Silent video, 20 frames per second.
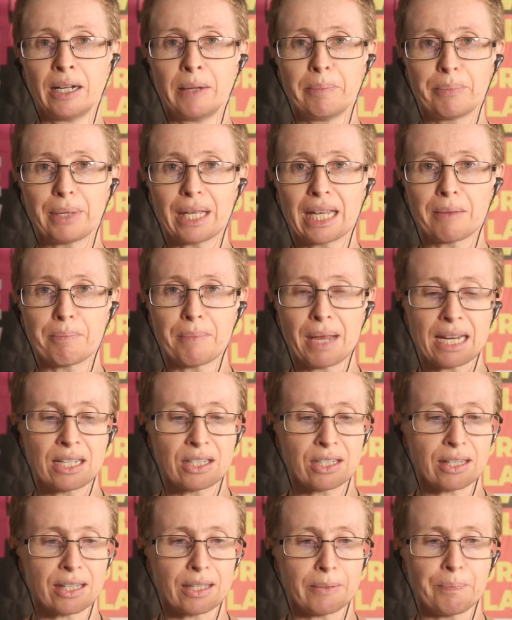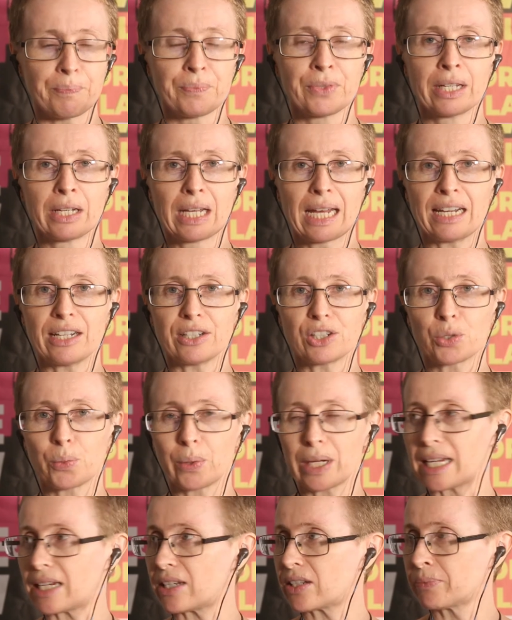being mean to them in a
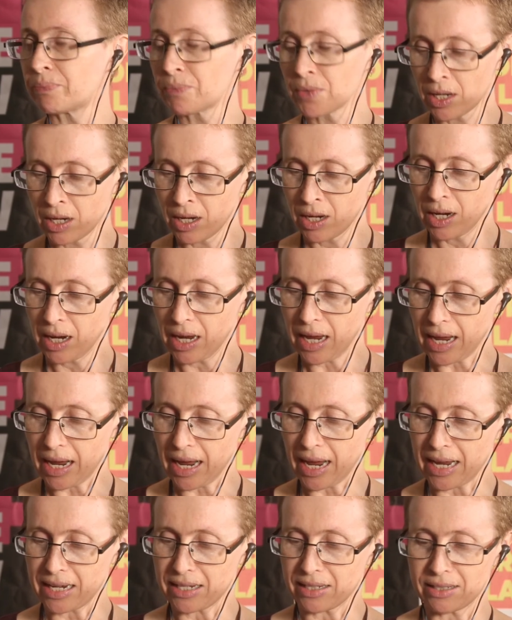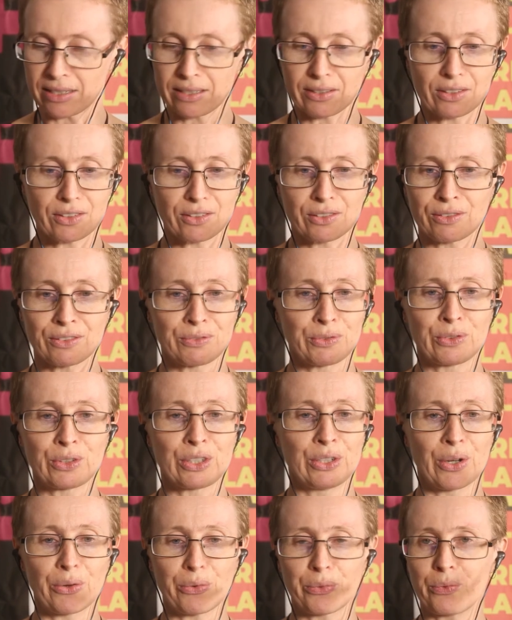tweet. And, you
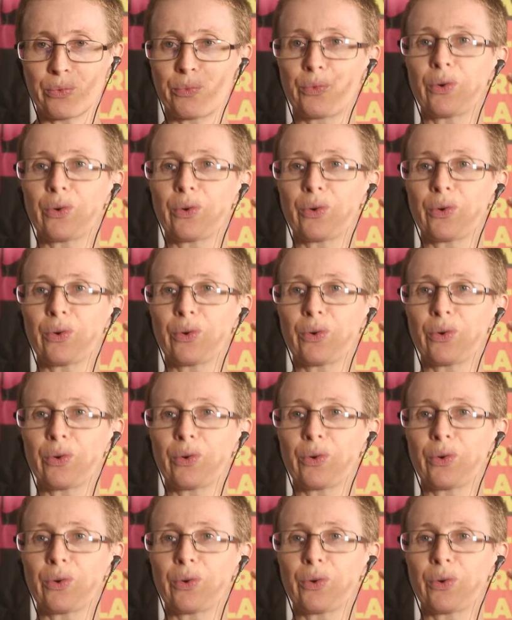know,